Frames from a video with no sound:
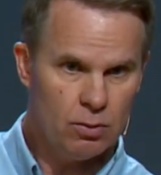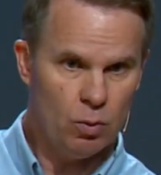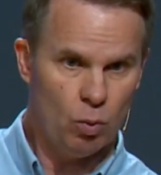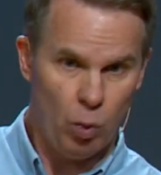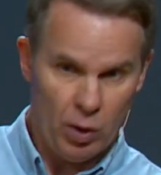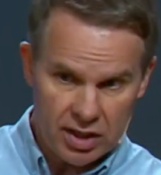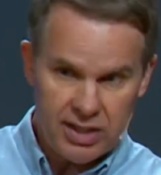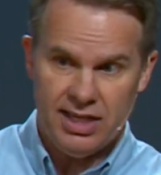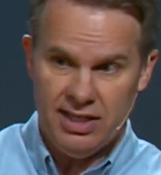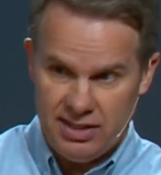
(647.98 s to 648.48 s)

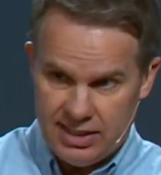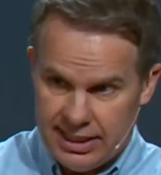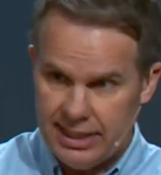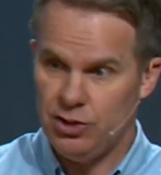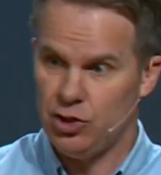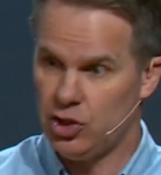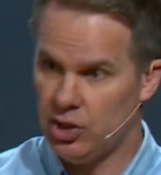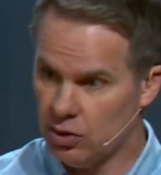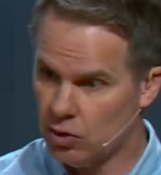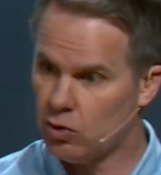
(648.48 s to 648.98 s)
We're
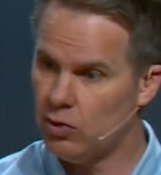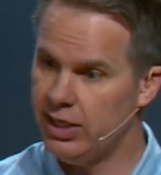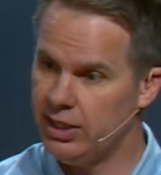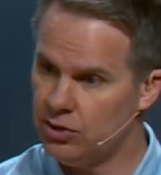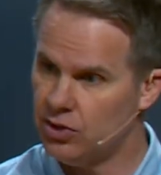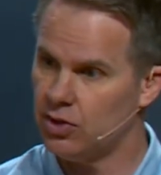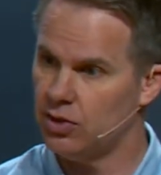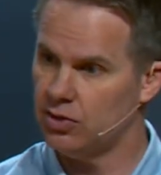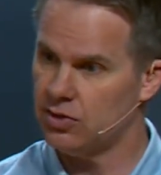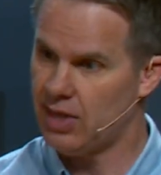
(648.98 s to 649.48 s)
contingent
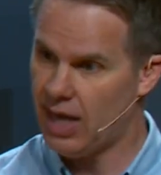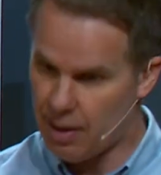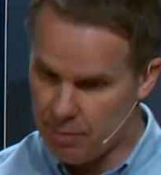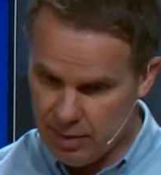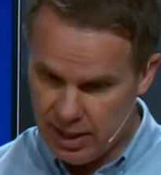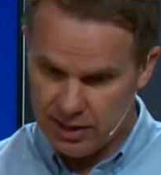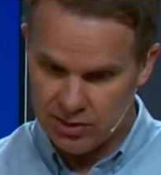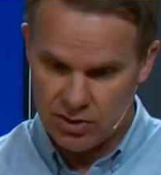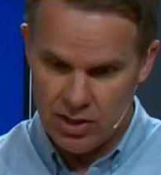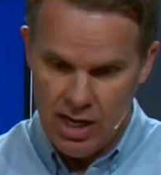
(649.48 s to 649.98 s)
creatures. That
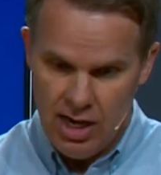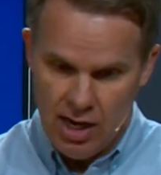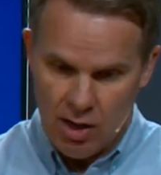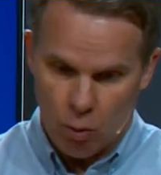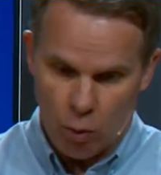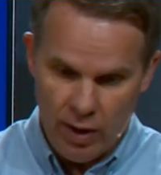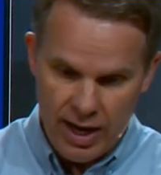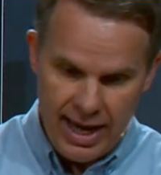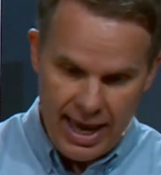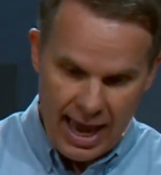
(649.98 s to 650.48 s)
means
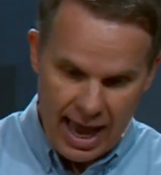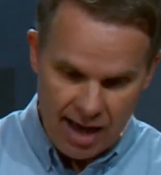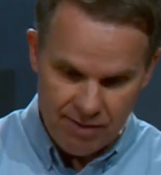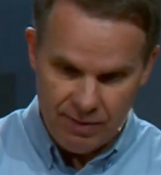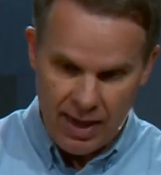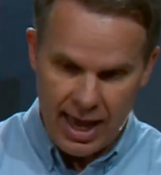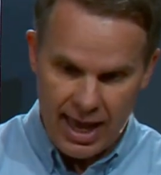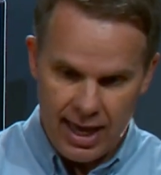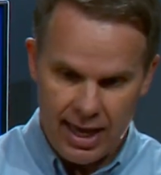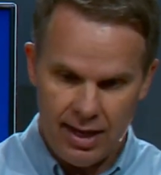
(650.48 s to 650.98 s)
we
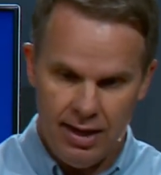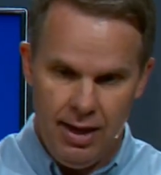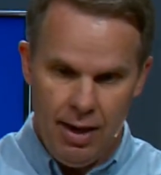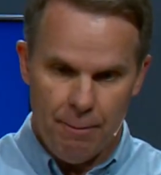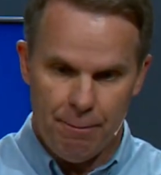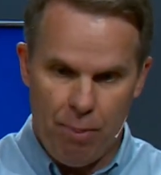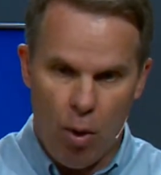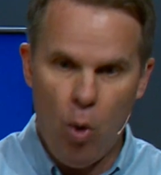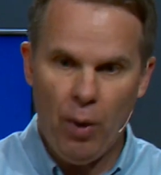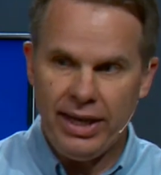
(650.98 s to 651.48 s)
have a
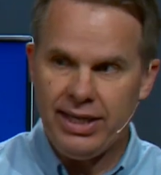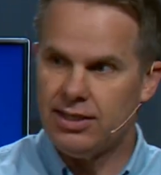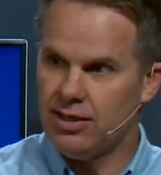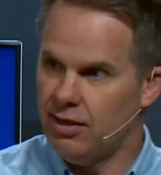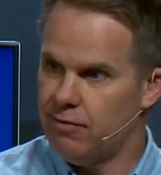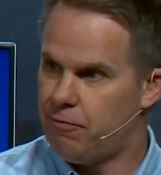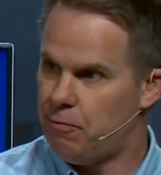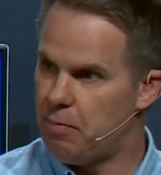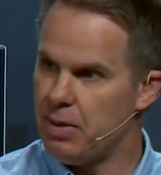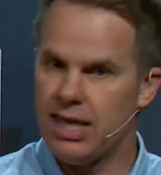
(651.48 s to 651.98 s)
point
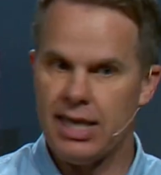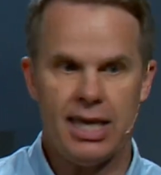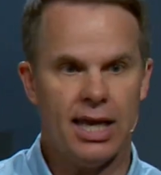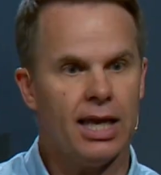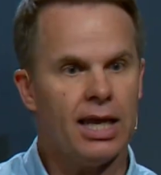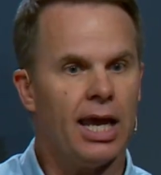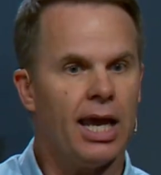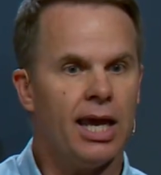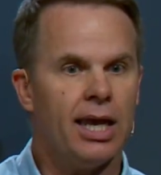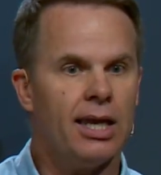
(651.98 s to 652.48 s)
of
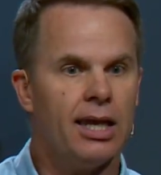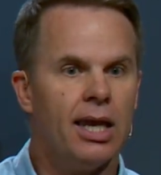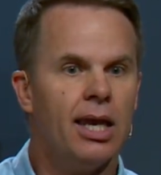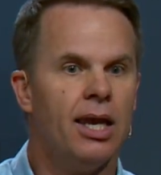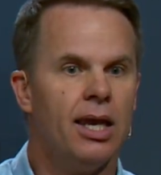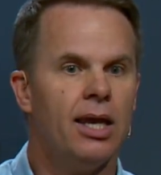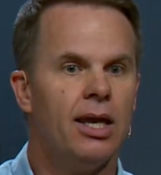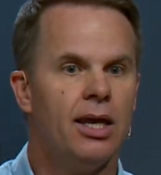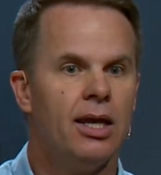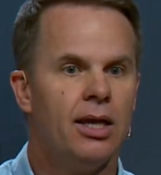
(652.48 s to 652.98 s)
beginning
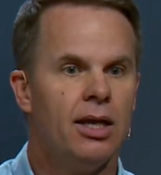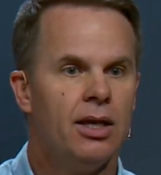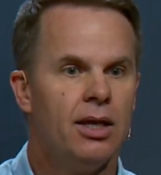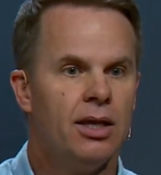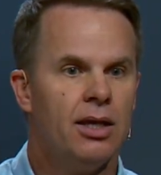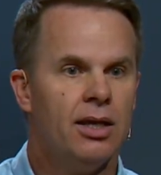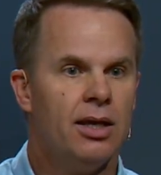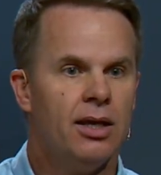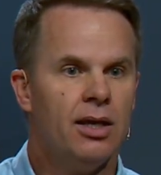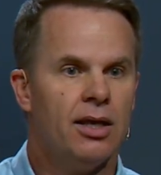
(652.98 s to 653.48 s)

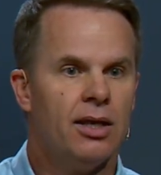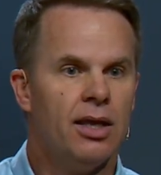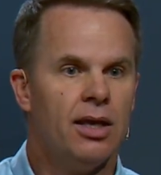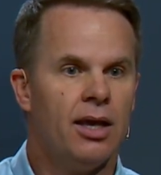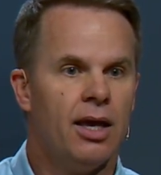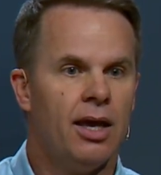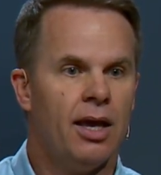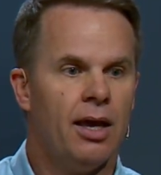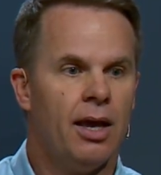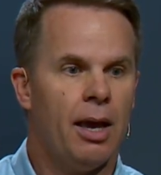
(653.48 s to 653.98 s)

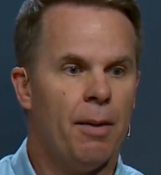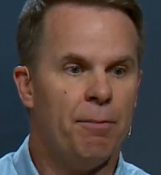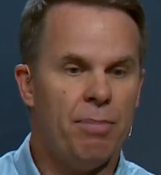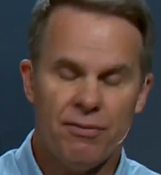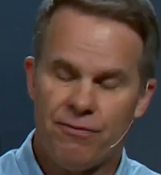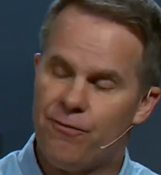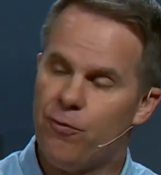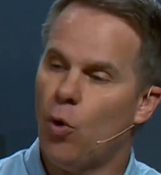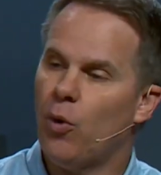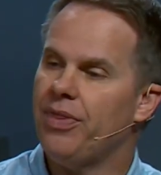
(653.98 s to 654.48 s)

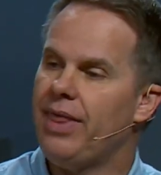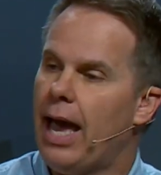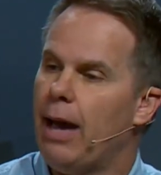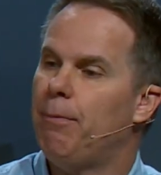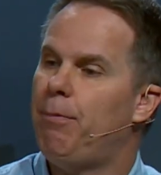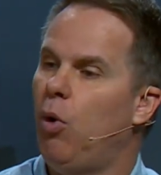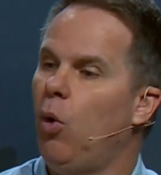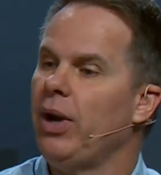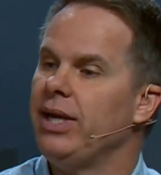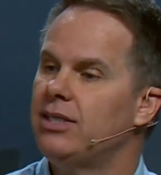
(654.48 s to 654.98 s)
before
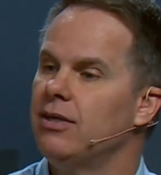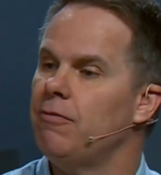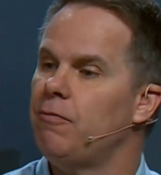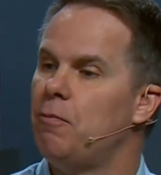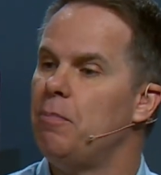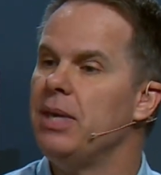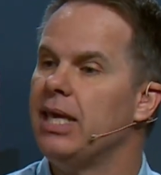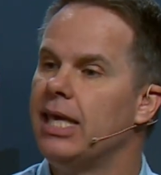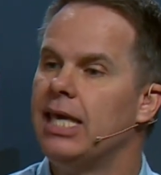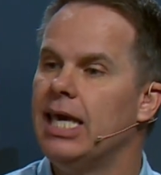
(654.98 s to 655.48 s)
that point
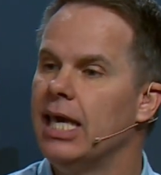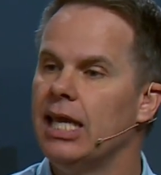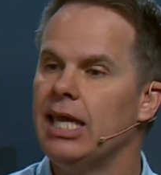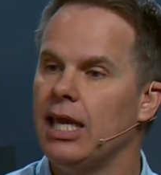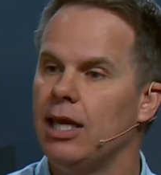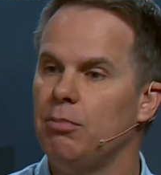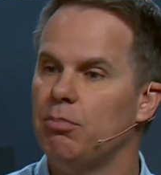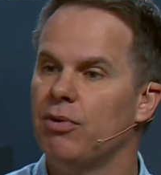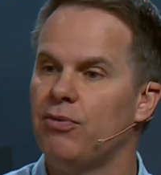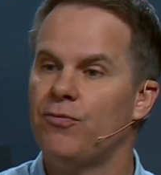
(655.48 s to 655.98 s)
of
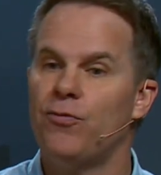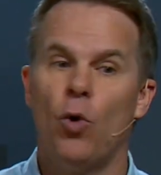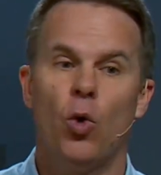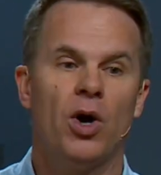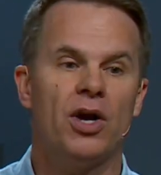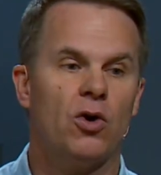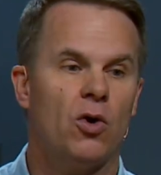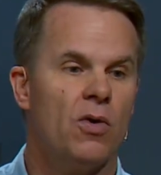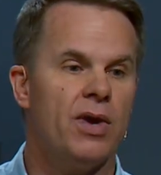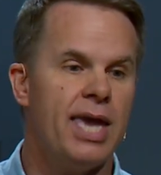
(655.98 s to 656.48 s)
beginning,
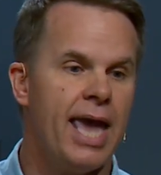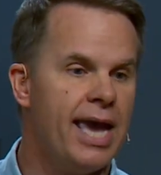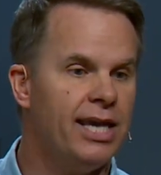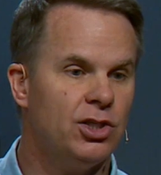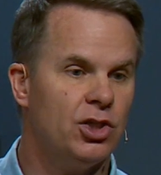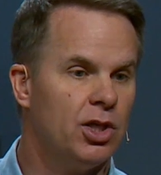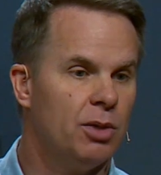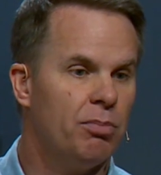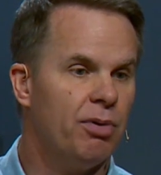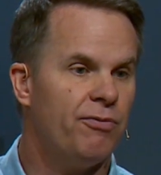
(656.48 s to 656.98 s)
before
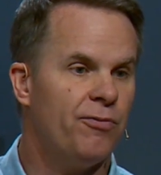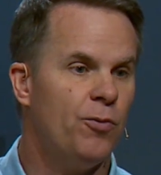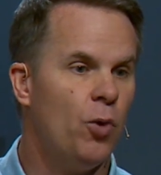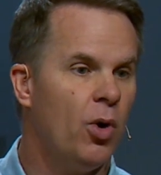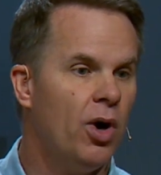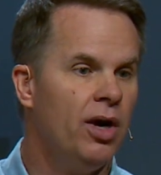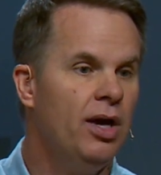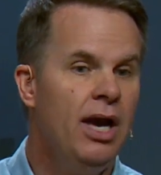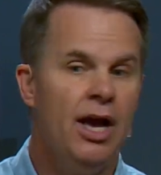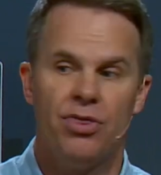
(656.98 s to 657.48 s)
creation,
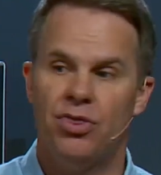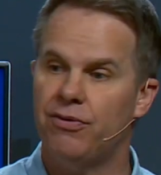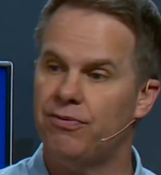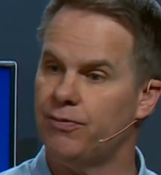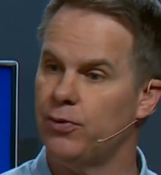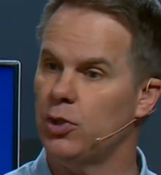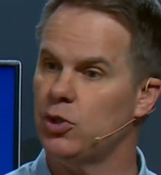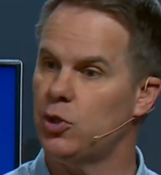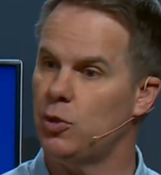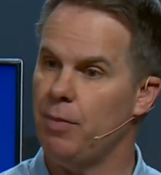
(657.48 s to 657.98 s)
before the
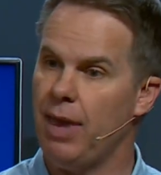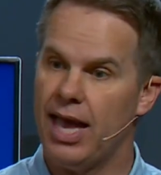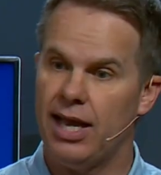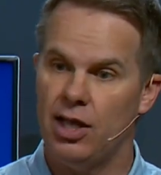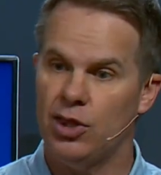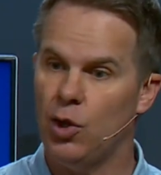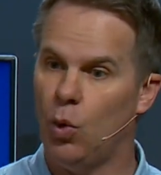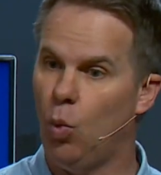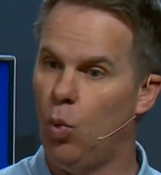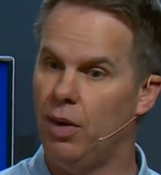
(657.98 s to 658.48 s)
first man
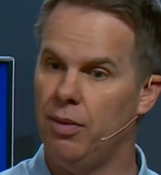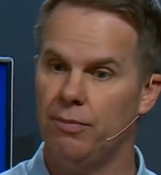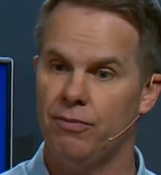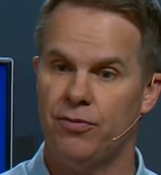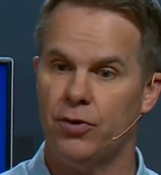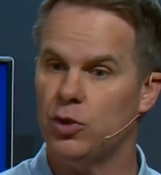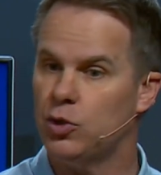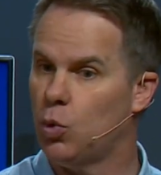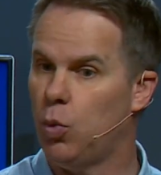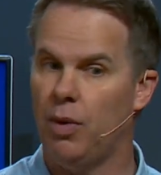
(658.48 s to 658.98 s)
and the one,
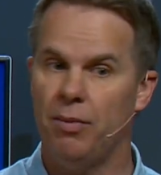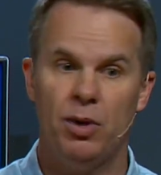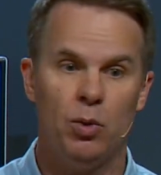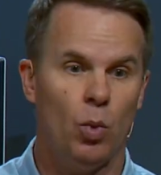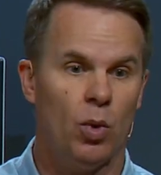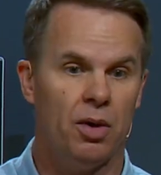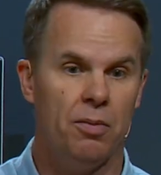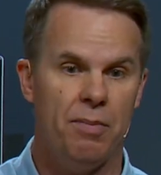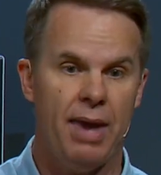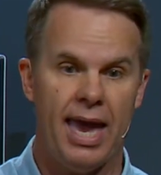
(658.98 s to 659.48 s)
first
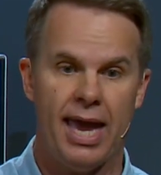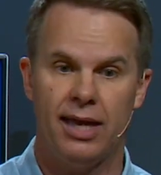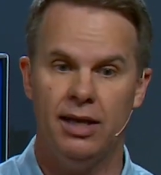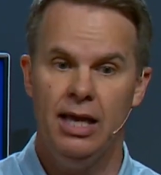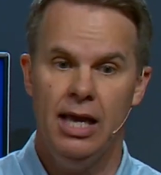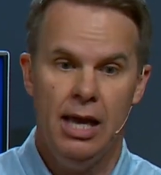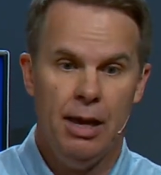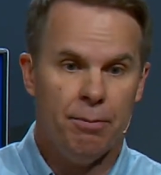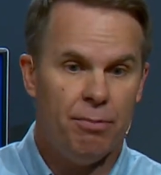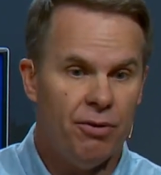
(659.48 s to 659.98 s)
woman were made,
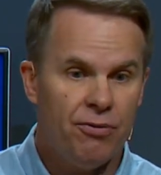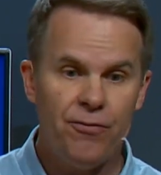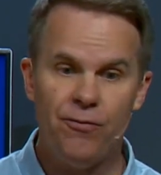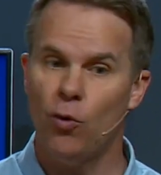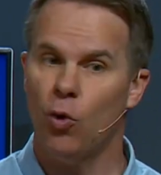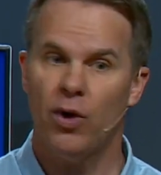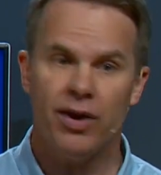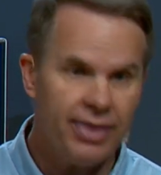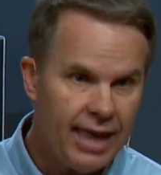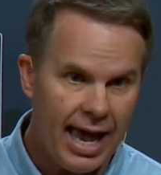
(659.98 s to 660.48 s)

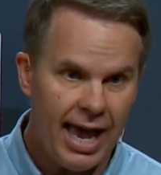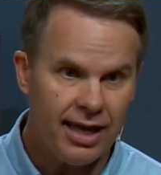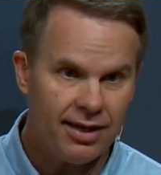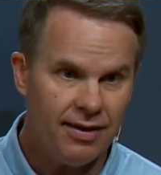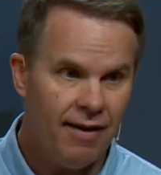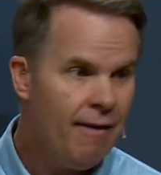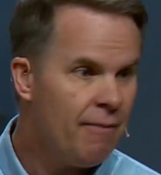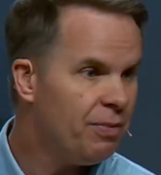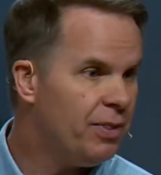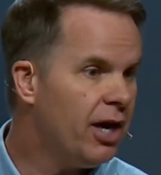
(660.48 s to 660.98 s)
before that,
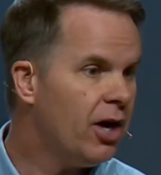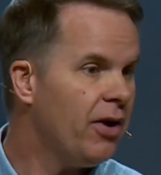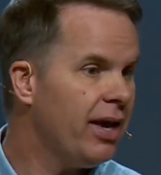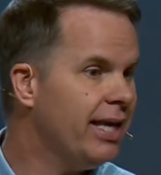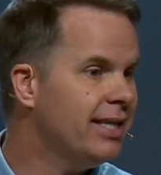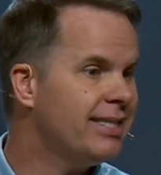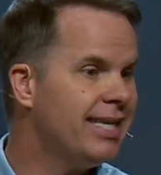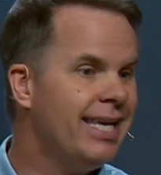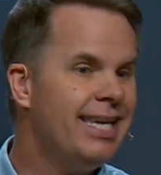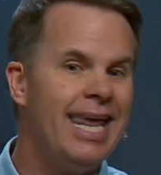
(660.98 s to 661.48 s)
there
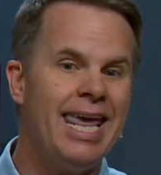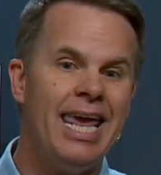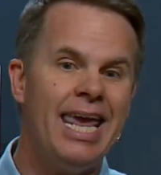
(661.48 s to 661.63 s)
is an